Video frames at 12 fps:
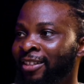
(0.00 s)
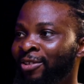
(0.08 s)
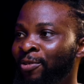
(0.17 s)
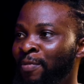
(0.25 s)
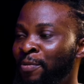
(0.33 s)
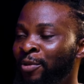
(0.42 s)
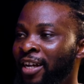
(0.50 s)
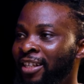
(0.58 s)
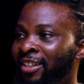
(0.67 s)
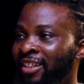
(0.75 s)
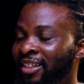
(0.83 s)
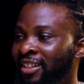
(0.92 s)
some people
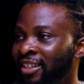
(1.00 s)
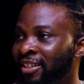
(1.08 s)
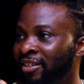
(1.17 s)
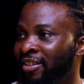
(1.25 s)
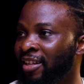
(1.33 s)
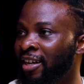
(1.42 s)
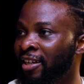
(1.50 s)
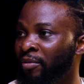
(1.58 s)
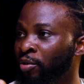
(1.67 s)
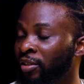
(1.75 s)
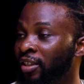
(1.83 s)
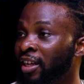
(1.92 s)
get third
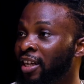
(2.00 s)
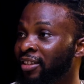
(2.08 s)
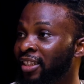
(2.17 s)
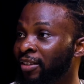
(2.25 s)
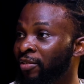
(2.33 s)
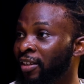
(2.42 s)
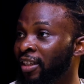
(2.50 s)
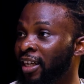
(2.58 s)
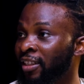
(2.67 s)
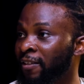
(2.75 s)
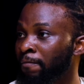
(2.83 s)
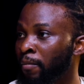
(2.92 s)
class, second
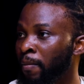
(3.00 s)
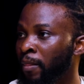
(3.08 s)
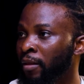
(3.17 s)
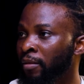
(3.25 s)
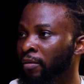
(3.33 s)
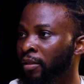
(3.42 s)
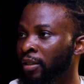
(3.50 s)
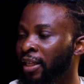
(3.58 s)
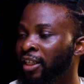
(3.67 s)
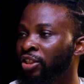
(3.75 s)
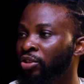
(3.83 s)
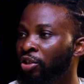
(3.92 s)
class,
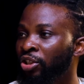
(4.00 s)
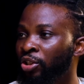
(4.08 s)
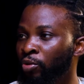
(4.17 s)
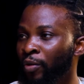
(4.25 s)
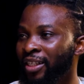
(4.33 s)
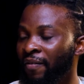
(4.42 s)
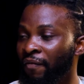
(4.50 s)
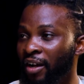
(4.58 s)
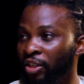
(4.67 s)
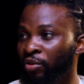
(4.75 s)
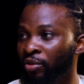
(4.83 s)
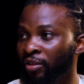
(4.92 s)
that is not still where the
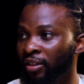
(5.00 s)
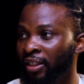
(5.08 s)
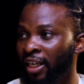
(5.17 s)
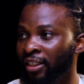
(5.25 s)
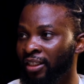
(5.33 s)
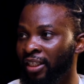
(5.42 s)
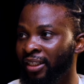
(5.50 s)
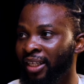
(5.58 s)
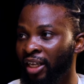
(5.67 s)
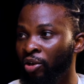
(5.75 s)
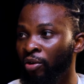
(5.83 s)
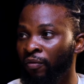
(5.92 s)
value that they
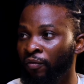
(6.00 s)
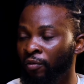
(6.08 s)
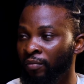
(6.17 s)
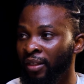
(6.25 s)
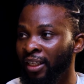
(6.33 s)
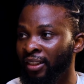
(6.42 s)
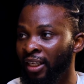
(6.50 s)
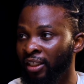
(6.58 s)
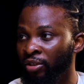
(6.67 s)
take off from that their